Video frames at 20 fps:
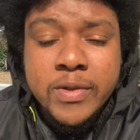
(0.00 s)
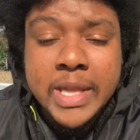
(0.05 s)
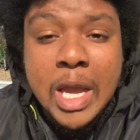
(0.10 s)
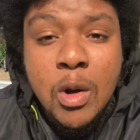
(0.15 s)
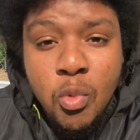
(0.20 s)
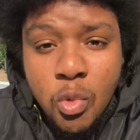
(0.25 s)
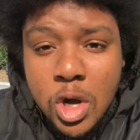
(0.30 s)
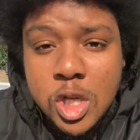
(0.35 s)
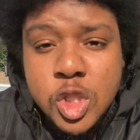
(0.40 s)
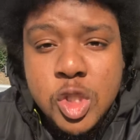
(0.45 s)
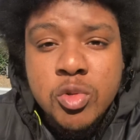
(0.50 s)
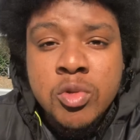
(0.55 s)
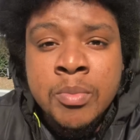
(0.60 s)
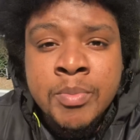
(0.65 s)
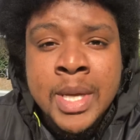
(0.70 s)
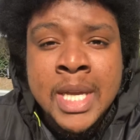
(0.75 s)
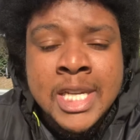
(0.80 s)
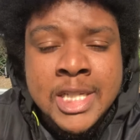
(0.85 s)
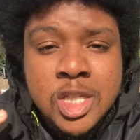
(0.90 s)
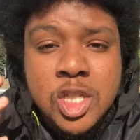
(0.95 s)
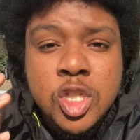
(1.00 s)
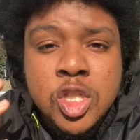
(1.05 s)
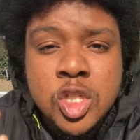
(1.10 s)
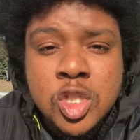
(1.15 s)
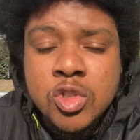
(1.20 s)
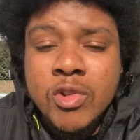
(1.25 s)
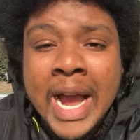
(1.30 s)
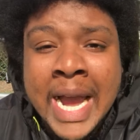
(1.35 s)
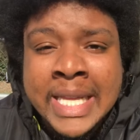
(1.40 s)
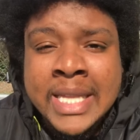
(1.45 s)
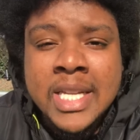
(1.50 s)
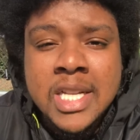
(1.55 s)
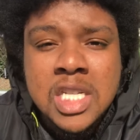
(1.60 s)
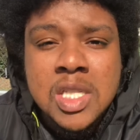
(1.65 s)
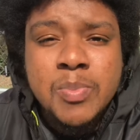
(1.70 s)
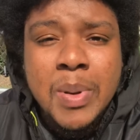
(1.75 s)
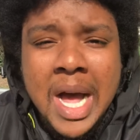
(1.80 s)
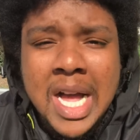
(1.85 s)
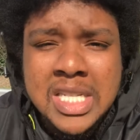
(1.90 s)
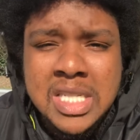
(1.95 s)
They want you to be as distracted
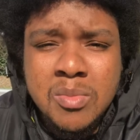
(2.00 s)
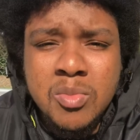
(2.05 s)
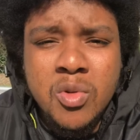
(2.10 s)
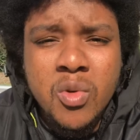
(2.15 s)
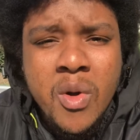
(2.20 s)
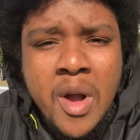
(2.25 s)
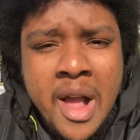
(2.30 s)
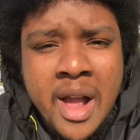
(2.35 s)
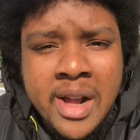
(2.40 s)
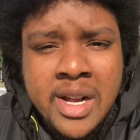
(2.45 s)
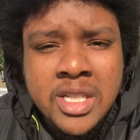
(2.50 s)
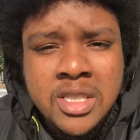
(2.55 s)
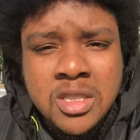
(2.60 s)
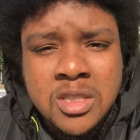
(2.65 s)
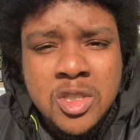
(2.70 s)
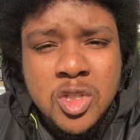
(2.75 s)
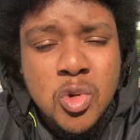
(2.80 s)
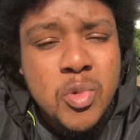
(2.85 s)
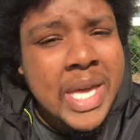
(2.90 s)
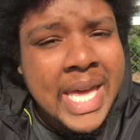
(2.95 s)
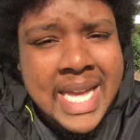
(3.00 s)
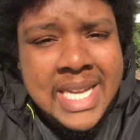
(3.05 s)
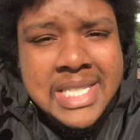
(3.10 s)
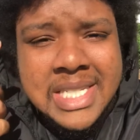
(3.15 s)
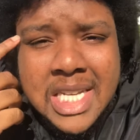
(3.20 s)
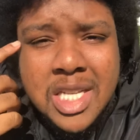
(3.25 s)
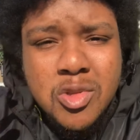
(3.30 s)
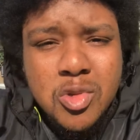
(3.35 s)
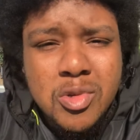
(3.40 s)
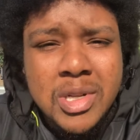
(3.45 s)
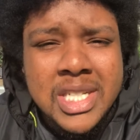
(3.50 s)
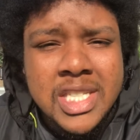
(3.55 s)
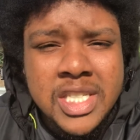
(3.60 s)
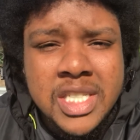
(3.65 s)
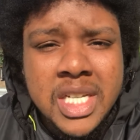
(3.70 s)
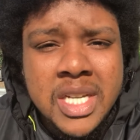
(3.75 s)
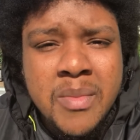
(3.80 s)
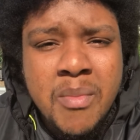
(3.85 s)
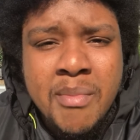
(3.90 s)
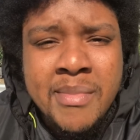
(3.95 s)
as possible. You can't see through this
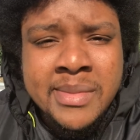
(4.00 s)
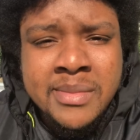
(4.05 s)
shit.